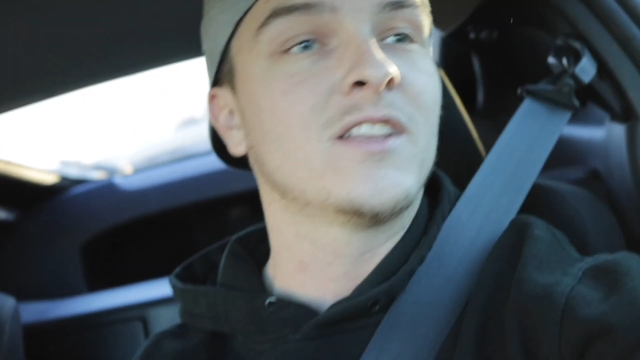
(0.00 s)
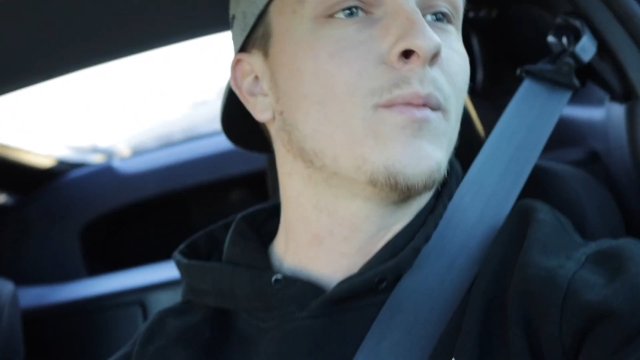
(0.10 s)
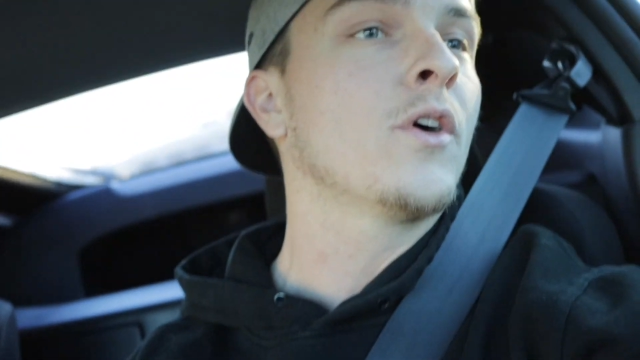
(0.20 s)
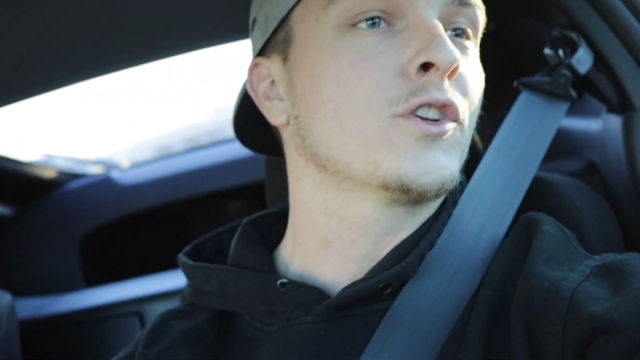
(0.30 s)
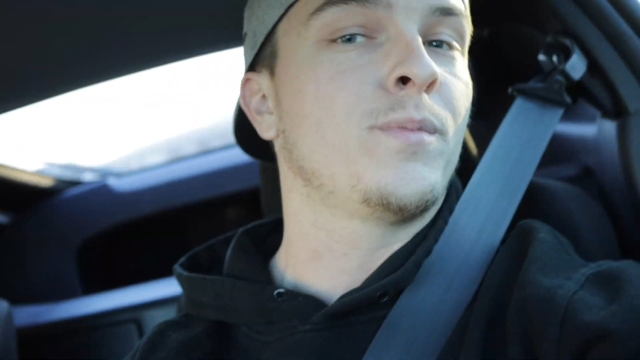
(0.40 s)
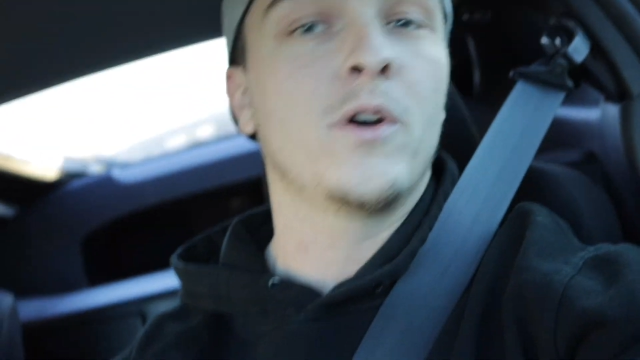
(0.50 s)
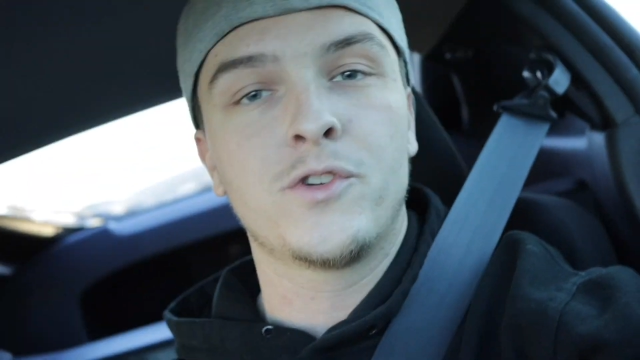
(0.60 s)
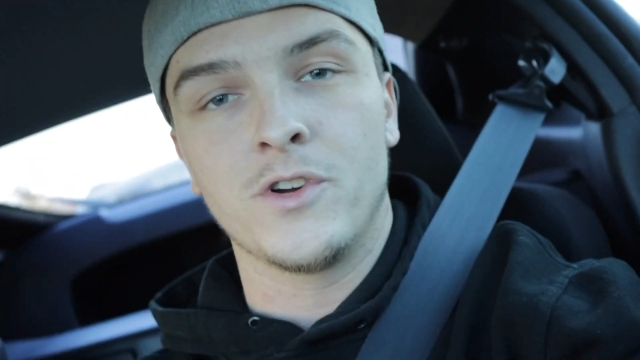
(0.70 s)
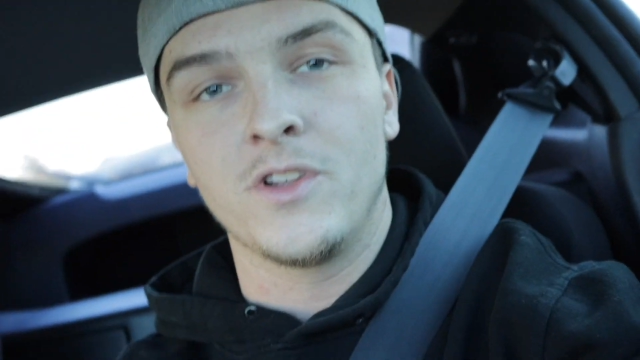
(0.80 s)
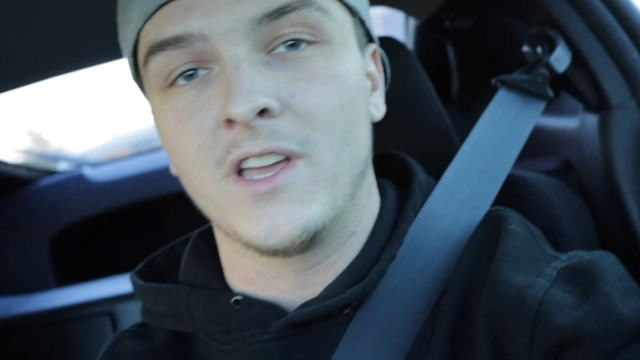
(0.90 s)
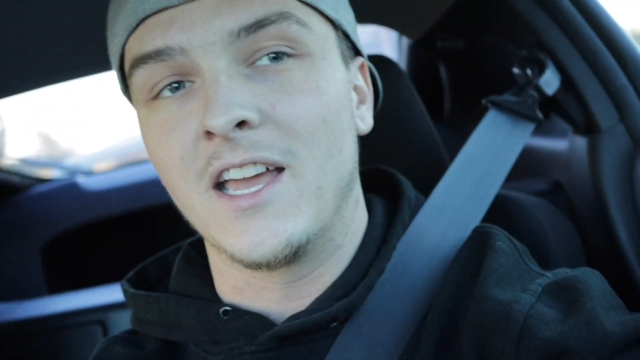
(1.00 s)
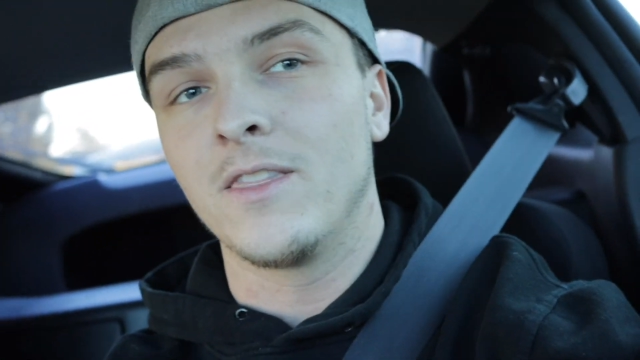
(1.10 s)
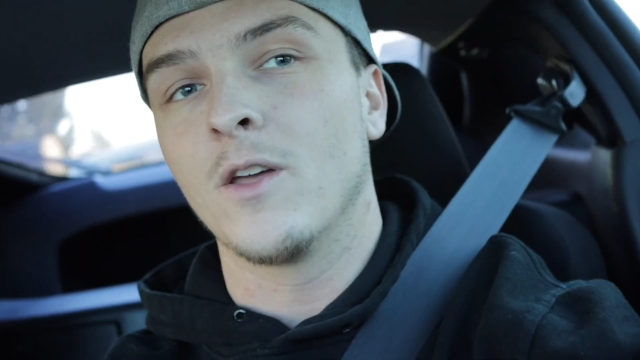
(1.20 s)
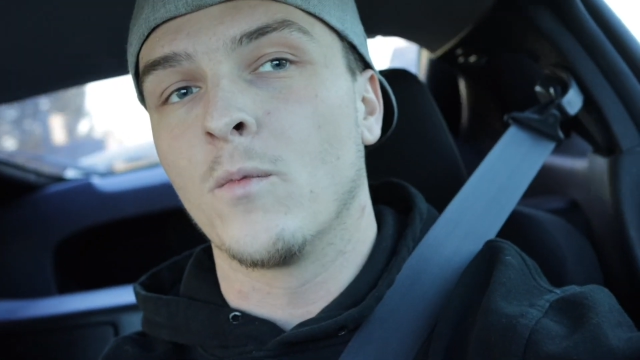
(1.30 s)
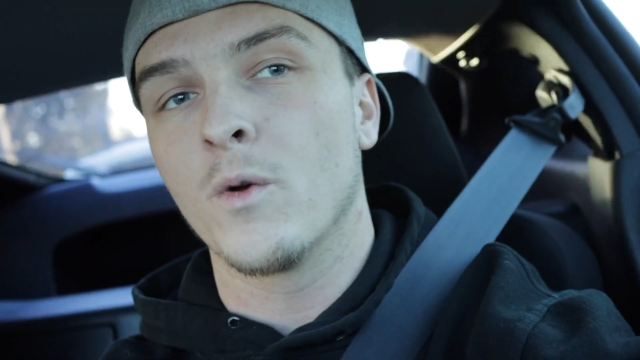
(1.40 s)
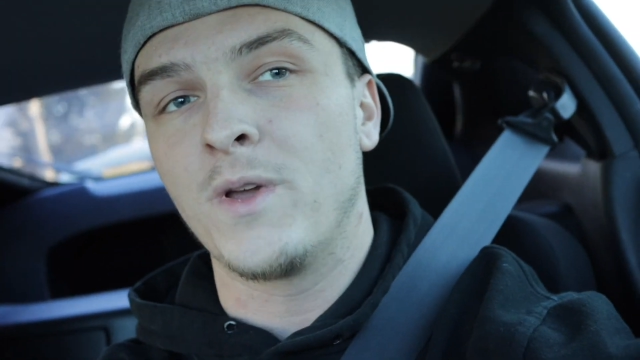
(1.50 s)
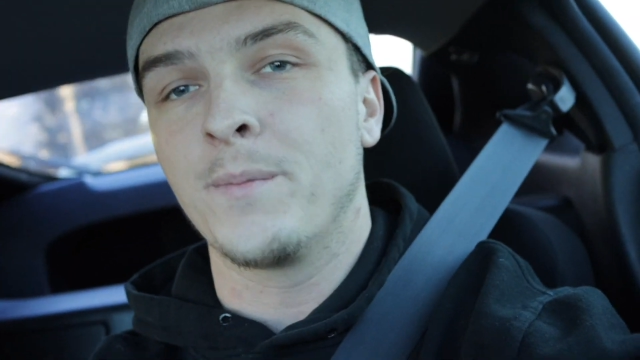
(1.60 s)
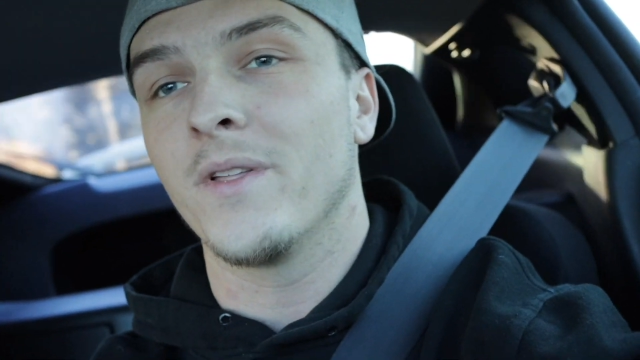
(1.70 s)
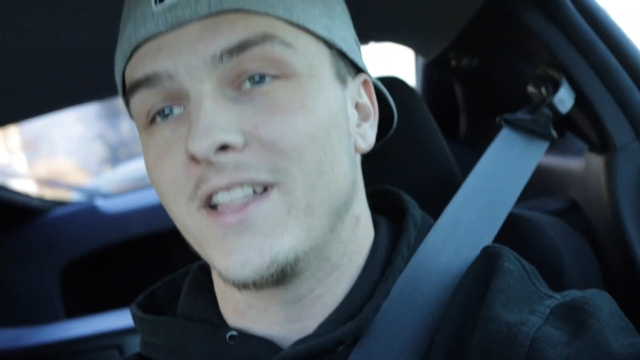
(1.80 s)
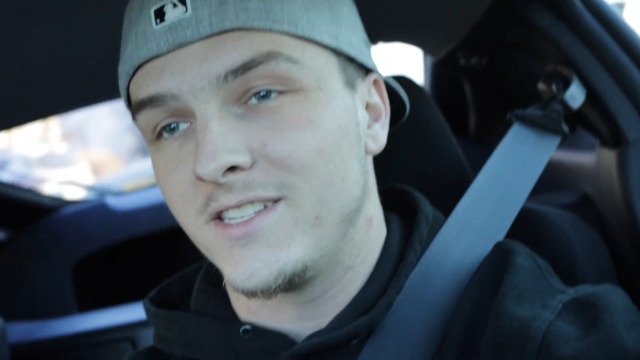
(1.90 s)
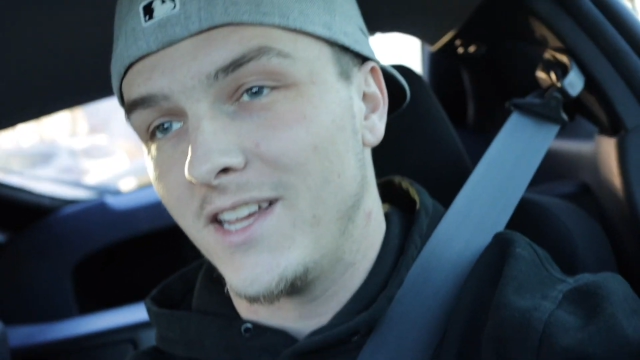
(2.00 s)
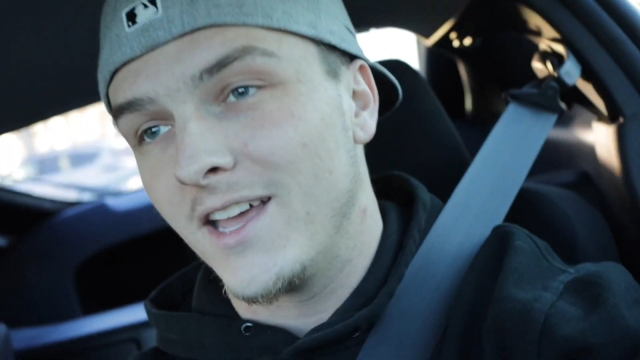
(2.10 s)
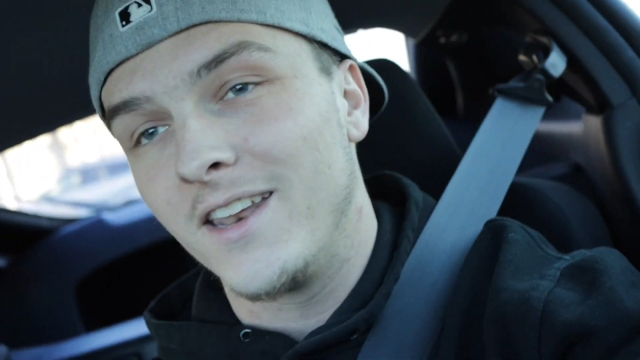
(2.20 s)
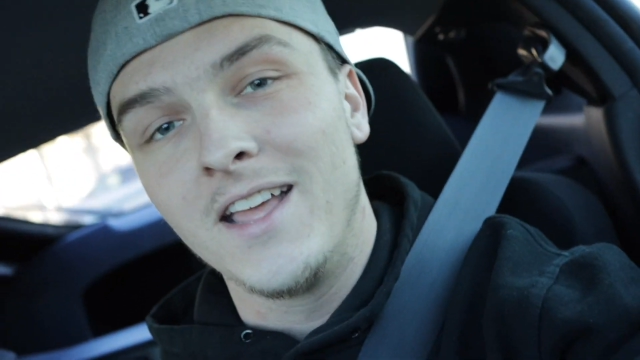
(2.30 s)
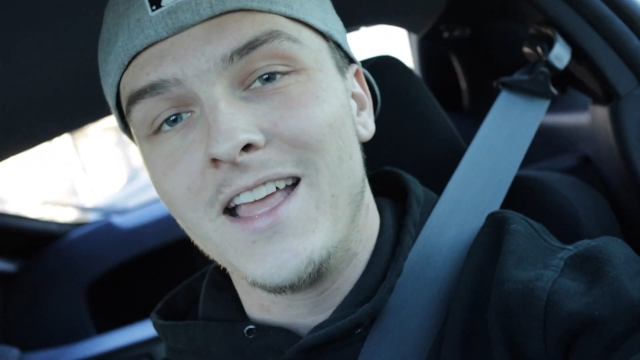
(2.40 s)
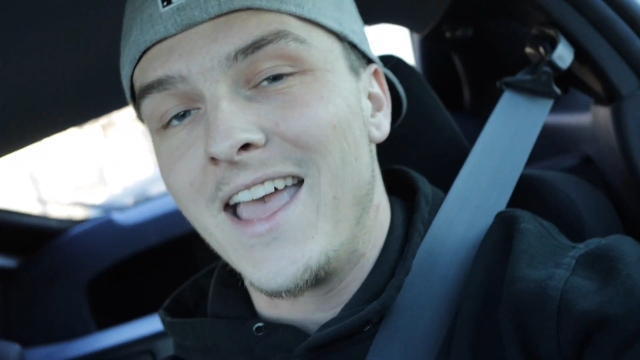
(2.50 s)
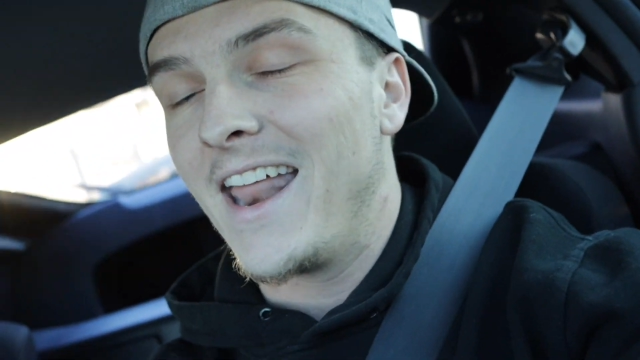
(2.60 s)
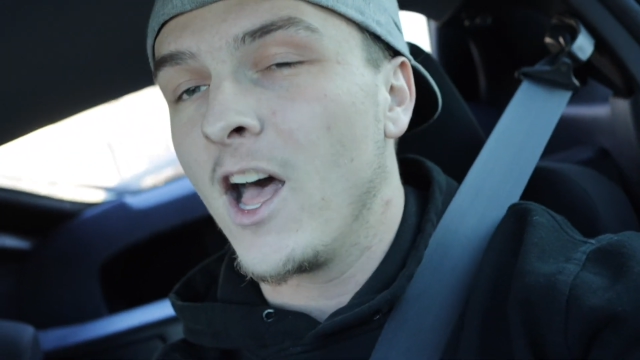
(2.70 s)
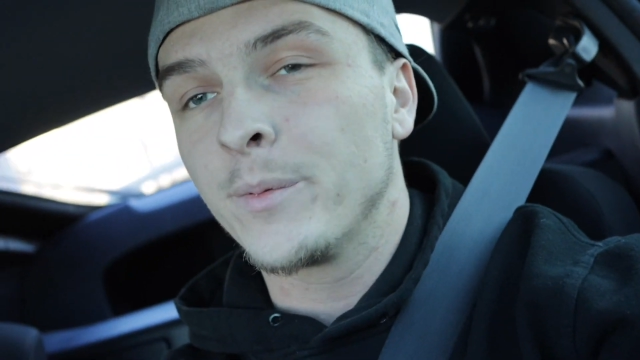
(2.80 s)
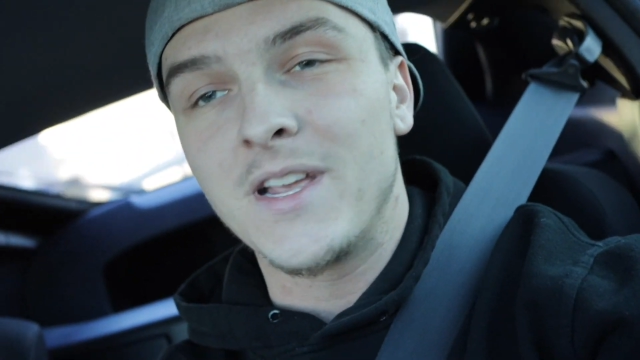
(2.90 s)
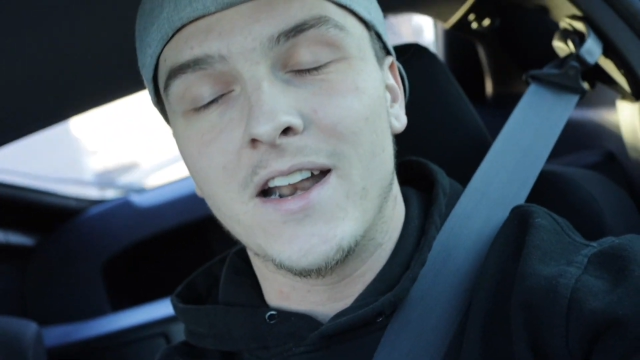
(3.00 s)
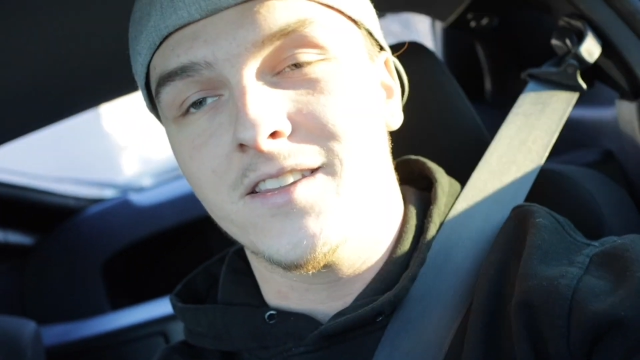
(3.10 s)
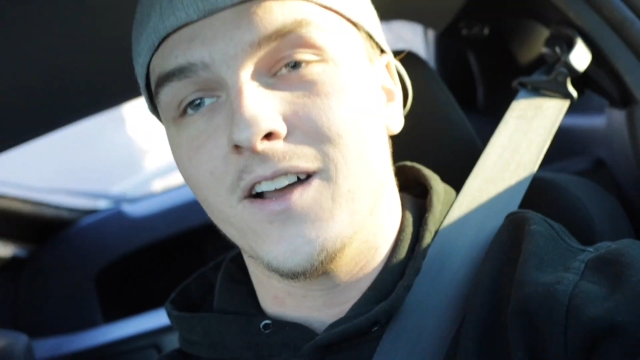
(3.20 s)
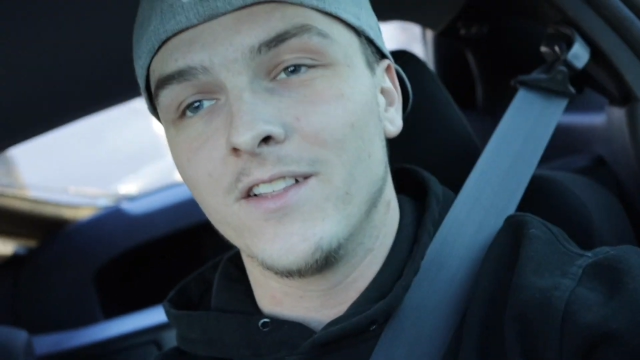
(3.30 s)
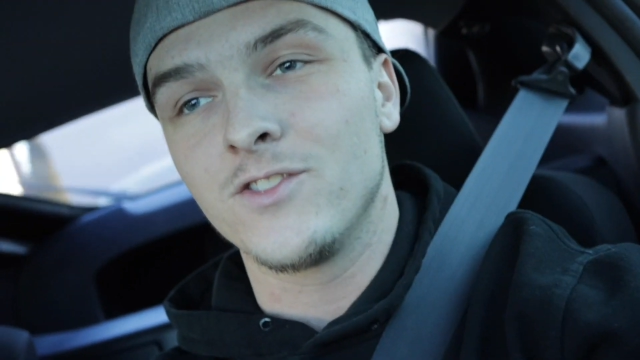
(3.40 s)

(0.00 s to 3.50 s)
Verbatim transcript: the more exposure you get and the more people that see it, it helps out a ton.